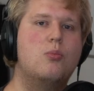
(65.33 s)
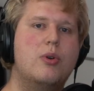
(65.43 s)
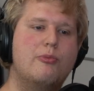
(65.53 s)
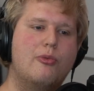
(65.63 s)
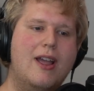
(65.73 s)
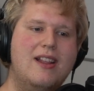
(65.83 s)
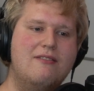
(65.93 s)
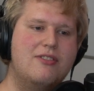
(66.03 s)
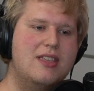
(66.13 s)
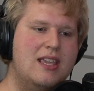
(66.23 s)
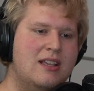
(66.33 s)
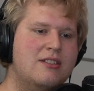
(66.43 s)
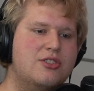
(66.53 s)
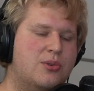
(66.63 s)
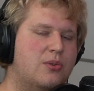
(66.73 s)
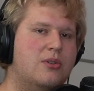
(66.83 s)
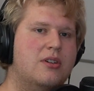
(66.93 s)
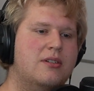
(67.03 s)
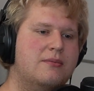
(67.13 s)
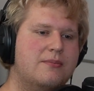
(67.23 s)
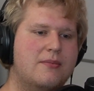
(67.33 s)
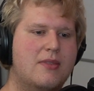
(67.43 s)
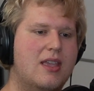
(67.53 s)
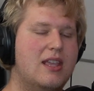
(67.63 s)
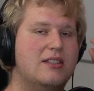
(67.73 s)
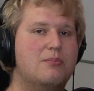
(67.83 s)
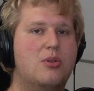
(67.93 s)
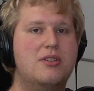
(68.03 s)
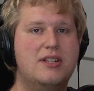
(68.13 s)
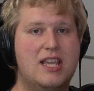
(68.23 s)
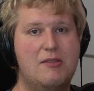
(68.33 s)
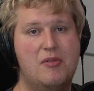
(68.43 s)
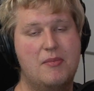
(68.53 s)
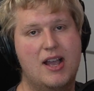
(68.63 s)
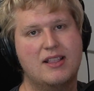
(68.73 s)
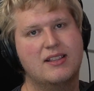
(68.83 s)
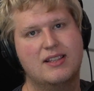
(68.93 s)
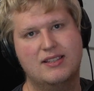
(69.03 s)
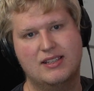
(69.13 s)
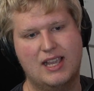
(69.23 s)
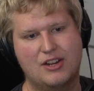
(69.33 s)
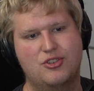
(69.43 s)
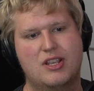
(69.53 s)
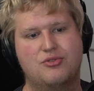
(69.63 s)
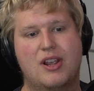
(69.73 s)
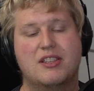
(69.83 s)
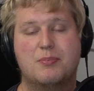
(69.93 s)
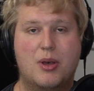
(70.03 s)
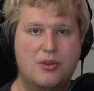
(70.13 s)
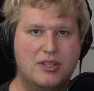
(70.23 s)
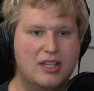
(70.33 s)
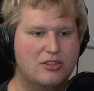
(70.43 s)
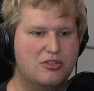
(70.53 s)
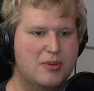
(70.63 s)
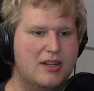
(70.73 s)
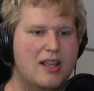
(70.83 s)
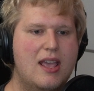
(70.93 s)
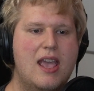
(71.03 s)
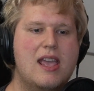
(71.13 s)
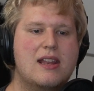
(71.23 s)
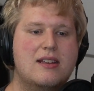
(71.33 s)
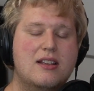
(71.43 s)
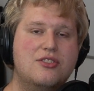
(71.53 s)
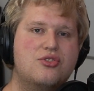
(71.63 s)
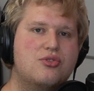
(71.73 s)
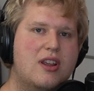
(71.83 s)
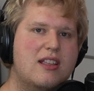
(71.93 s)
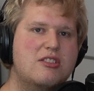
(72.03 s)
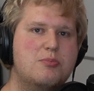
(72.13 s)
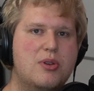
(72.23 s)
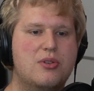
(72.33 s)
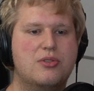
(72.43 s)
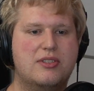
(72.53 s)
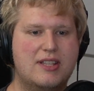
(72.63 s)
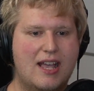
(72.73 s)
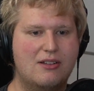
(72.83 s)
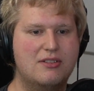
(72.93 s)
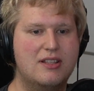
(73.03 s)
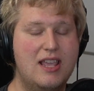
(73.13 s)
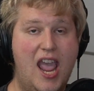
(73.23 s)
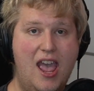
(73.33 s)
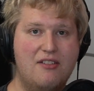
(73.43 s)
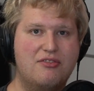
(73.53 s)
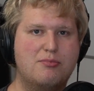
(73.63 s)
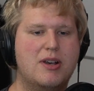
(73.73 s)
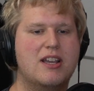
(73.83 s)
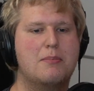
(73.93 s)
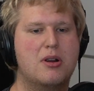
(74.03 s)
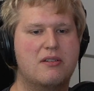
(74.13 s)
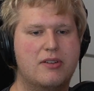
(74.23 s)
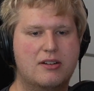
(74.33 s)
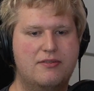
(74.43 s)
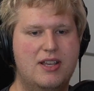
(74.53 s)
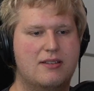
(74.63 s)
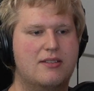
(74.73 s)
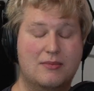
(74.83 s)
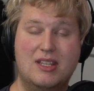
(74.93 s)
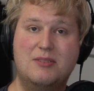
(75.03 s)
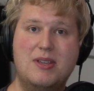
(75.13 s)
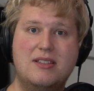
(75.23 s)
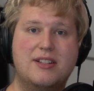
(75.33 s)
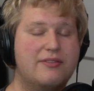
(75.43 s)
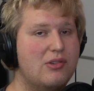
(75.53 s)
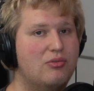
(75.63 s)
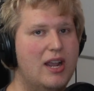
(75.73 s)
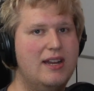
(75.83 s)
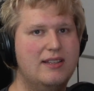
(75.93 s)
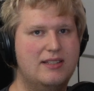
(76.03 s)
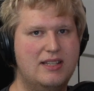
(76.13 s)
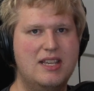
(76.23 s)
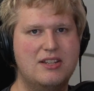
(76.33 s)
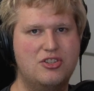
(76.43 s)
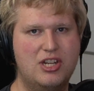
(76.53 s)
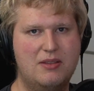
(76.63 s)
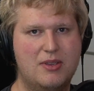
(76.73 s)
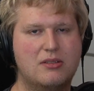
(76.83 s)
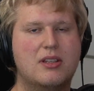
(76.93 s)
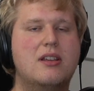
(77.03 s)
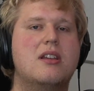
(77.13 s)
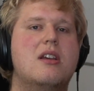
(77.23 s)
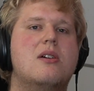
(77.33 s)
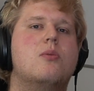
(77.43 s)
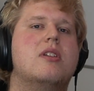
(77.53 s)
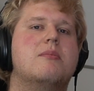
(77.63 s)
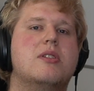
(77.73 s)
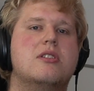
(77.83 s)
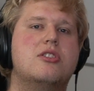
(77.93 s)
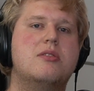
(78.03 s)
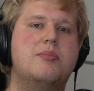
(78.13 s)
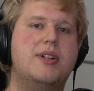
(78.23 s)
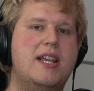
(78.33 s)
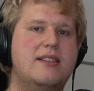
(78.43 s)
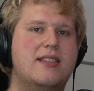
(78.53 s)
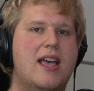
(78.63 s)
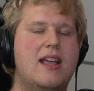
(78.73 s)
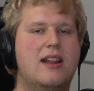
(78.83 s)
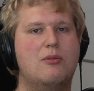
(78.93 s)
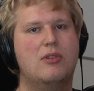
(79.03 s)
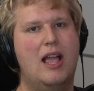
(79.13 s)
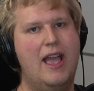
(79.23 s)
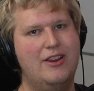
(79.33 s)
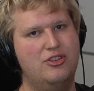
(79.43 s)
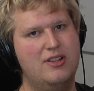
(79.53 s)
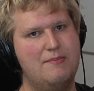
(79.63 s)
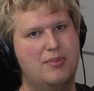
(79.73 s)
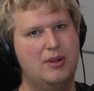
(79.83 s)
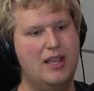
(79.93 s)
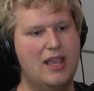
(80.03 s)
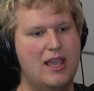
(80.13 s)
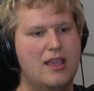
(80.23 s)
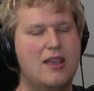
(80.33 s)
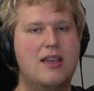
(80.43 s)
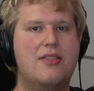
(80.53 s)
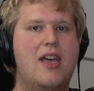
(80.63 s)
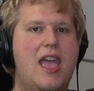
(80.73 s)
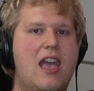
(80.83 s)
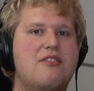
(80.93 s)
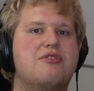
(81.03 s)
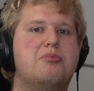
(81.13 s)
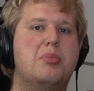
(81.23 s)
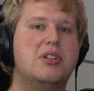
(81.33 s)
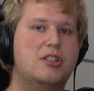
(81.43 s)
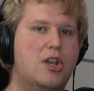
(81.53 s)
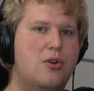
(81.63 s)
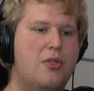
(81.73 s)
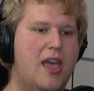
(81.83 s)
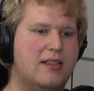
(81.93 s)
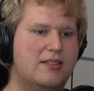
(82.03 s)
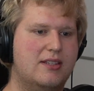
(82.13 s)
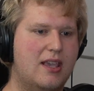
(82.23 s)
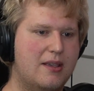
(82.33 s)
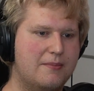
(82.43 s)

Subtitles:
When writing for the English horn, it's important to keep in mind that this is actually a transposing instrument, and it does transpose down to the F by a perfect fifth. This means that if you write a C in sheet music, when the musician plays that, it will actually play the F below that C.